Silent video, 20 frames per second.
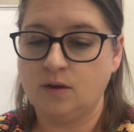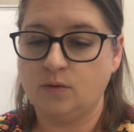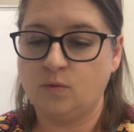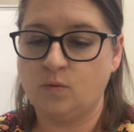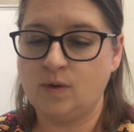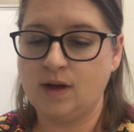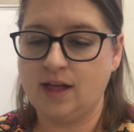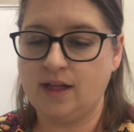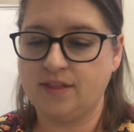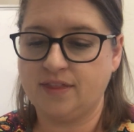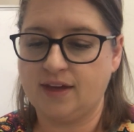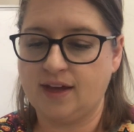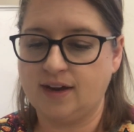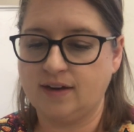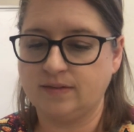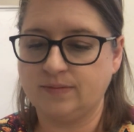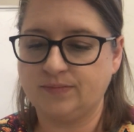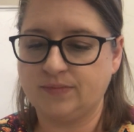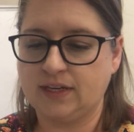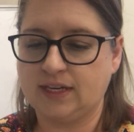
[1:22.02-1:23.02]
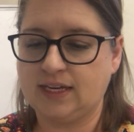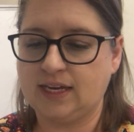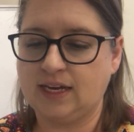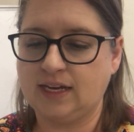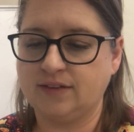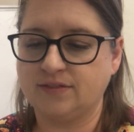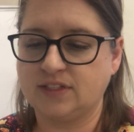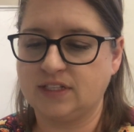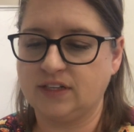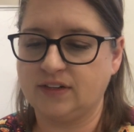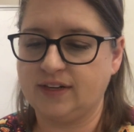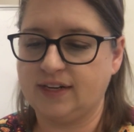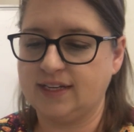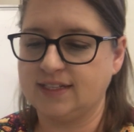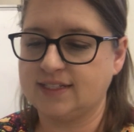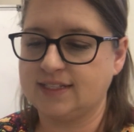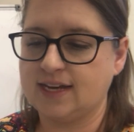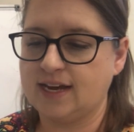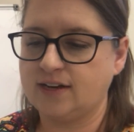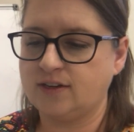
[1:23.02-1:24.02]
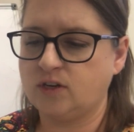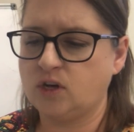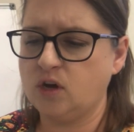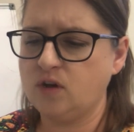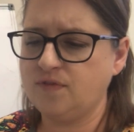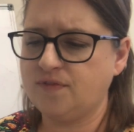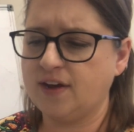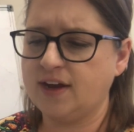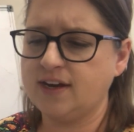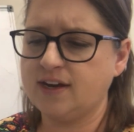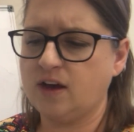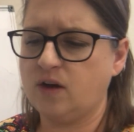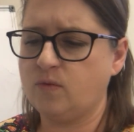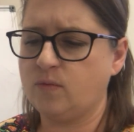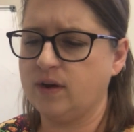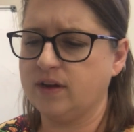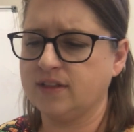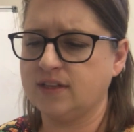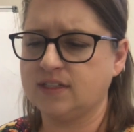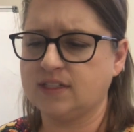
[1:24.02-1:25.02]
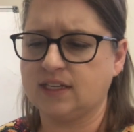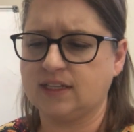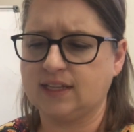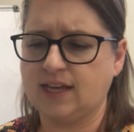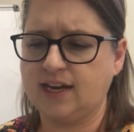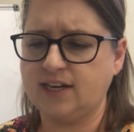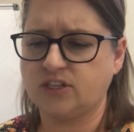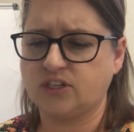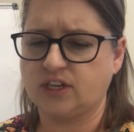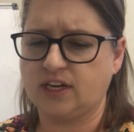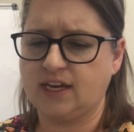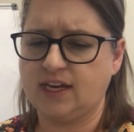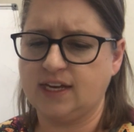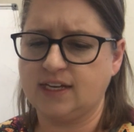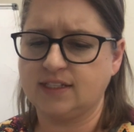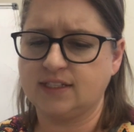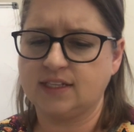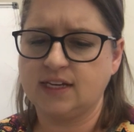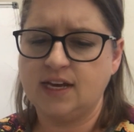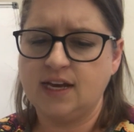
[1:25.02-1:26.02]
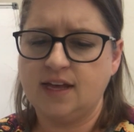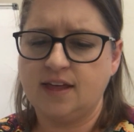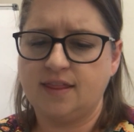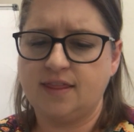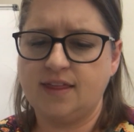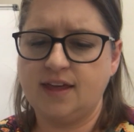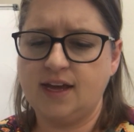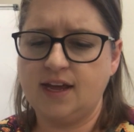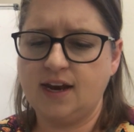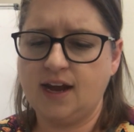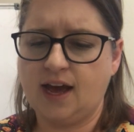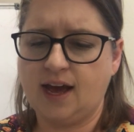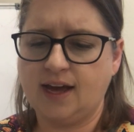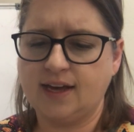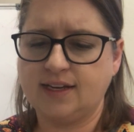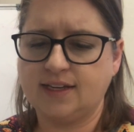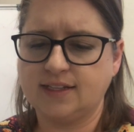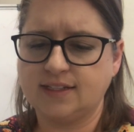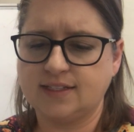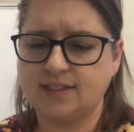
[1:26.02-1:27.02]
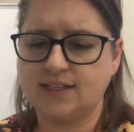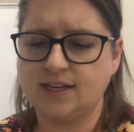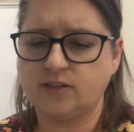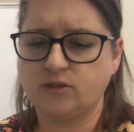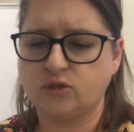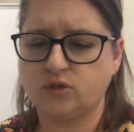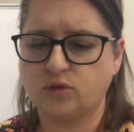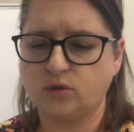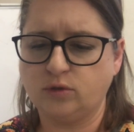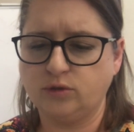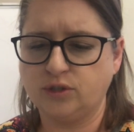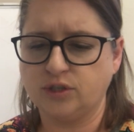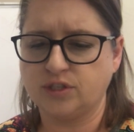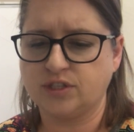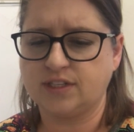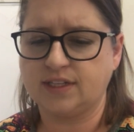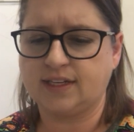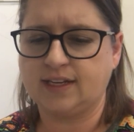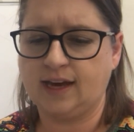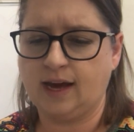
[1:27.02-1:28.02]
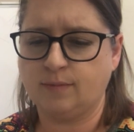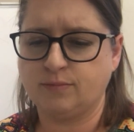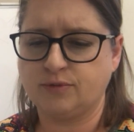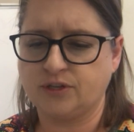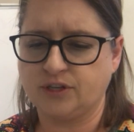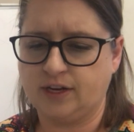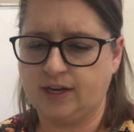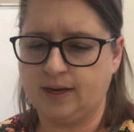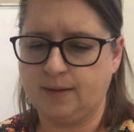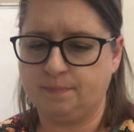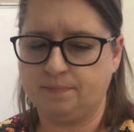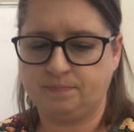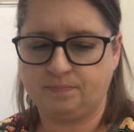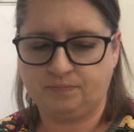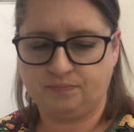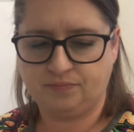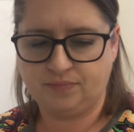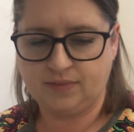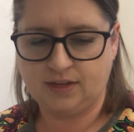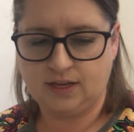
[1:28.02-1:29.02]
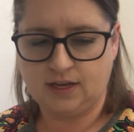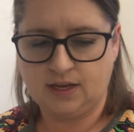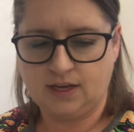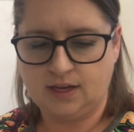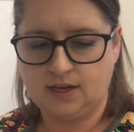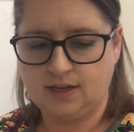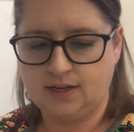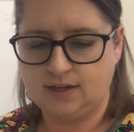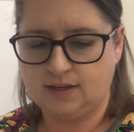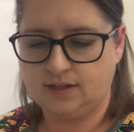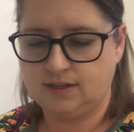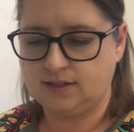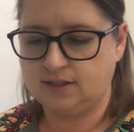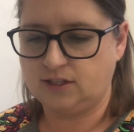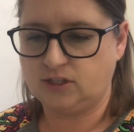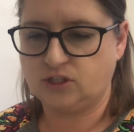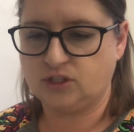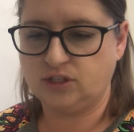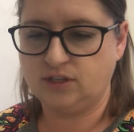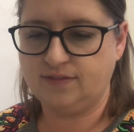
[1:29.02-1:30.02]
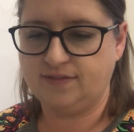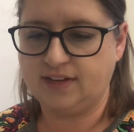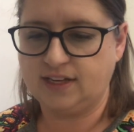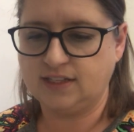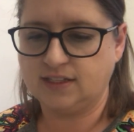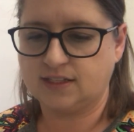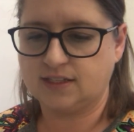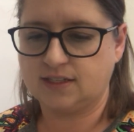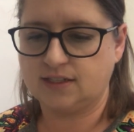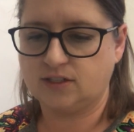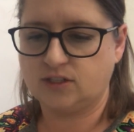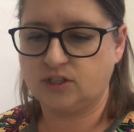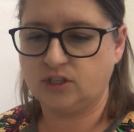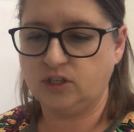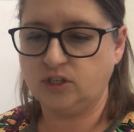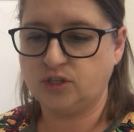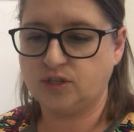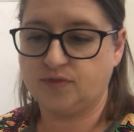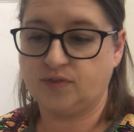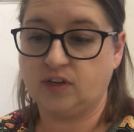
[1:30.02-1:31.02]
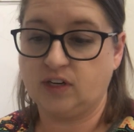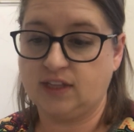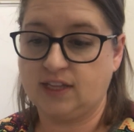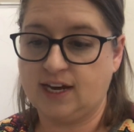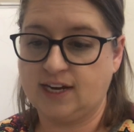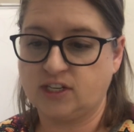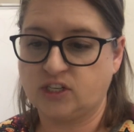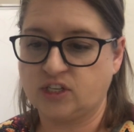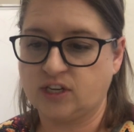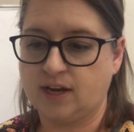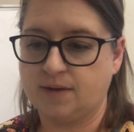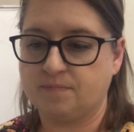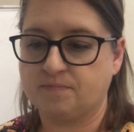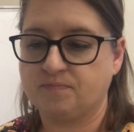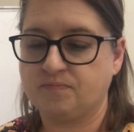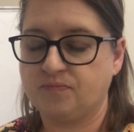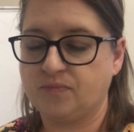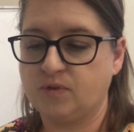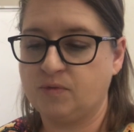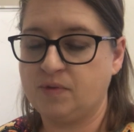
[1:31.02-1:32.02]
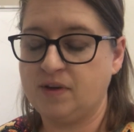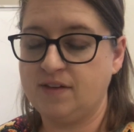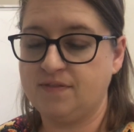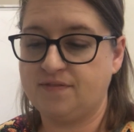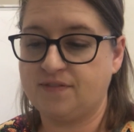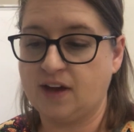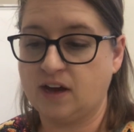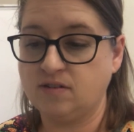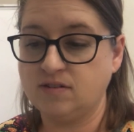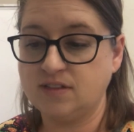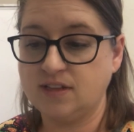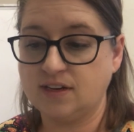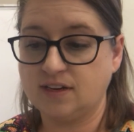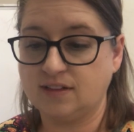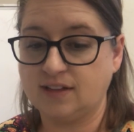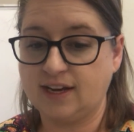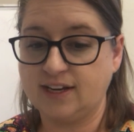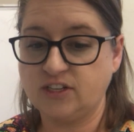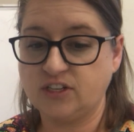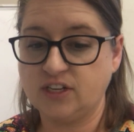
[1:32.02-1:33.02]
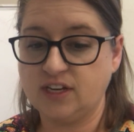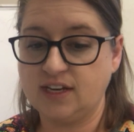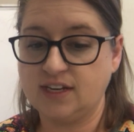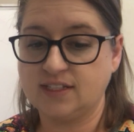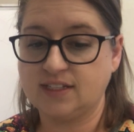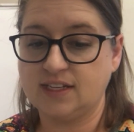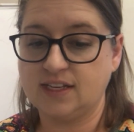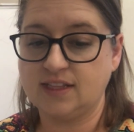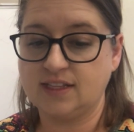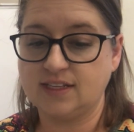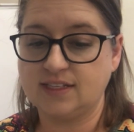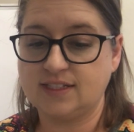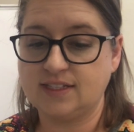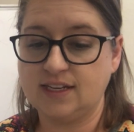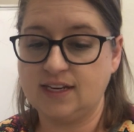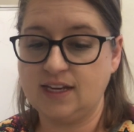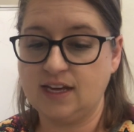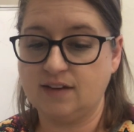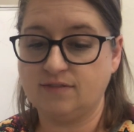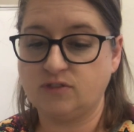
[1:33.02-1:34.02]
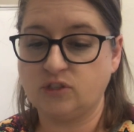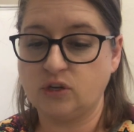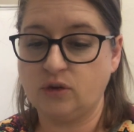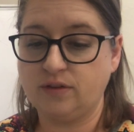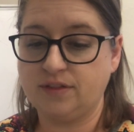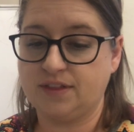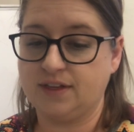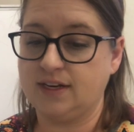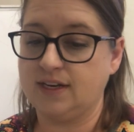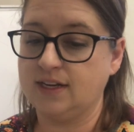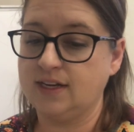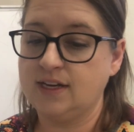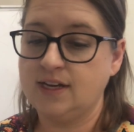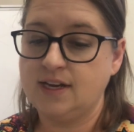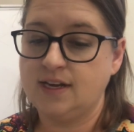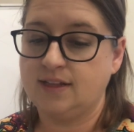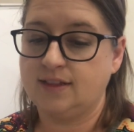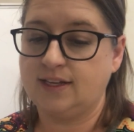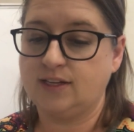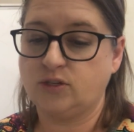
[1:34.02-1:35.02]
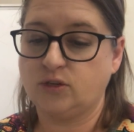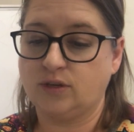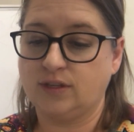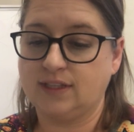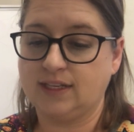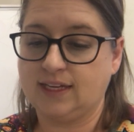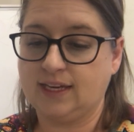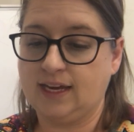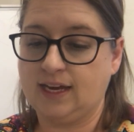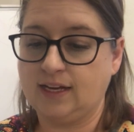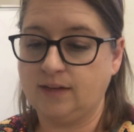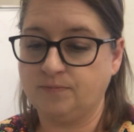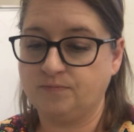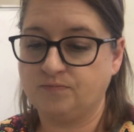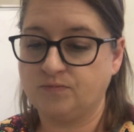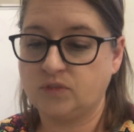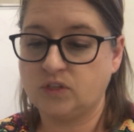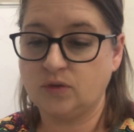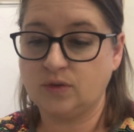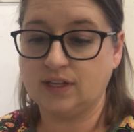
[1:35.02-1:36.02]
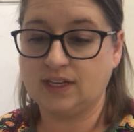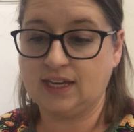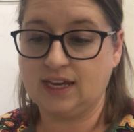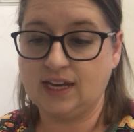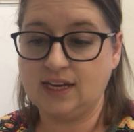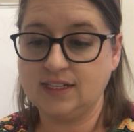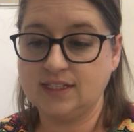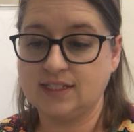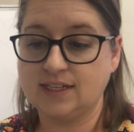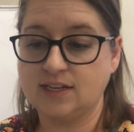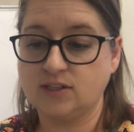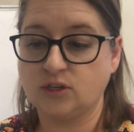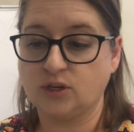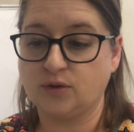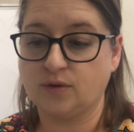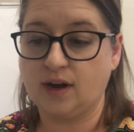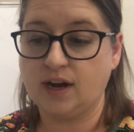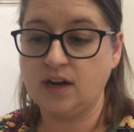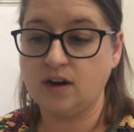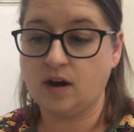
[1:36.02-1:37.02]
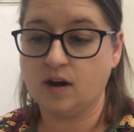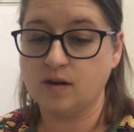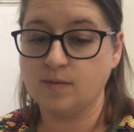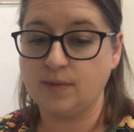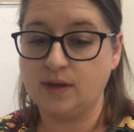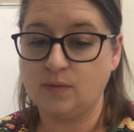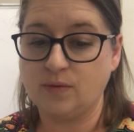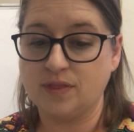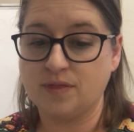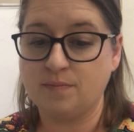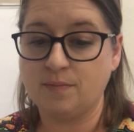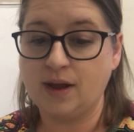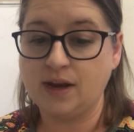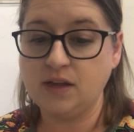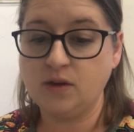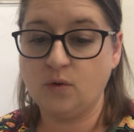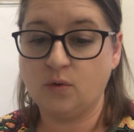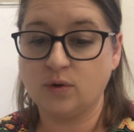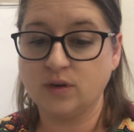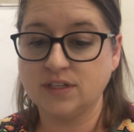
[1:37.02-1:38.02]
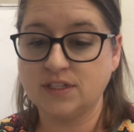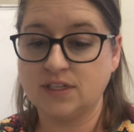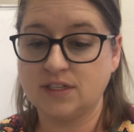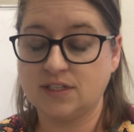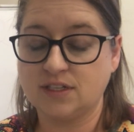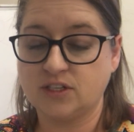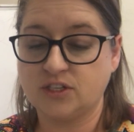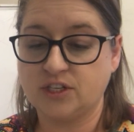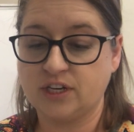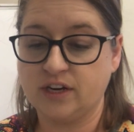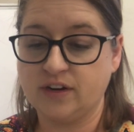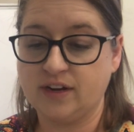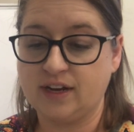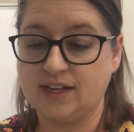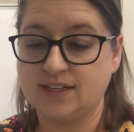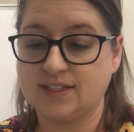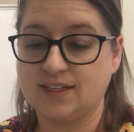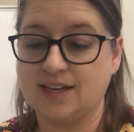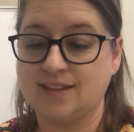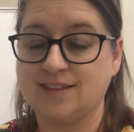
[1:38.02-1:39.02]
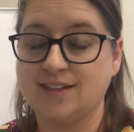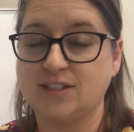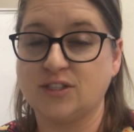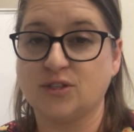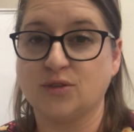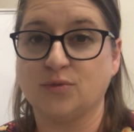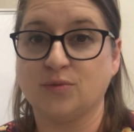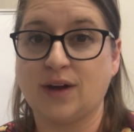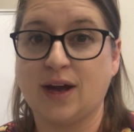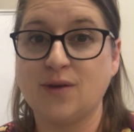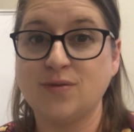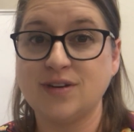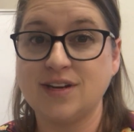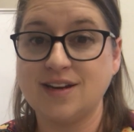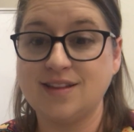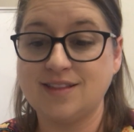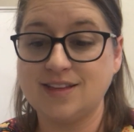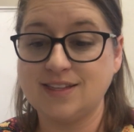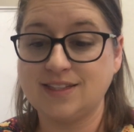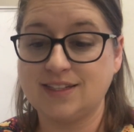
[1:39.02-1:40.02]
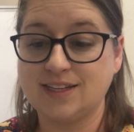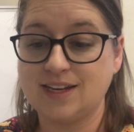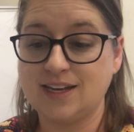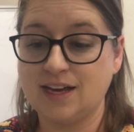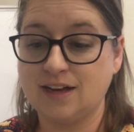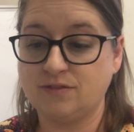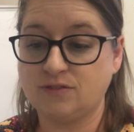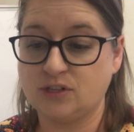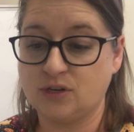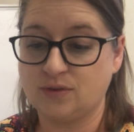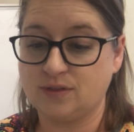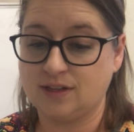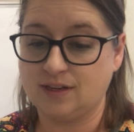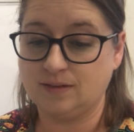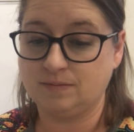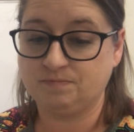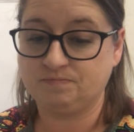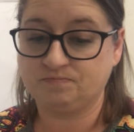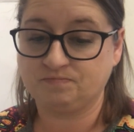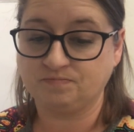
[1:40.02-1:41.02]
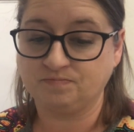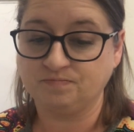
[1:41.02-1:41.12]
"Well then," the king of Syria said, "go find out where this Elisha is. Then I can send soldiers to capture him." The servants searched for Elisha. "We've found that Elisha is in the city of Dothan," they told the king. So the king sent a great army with many horses and chariots, and they surrounded the city of Dothan.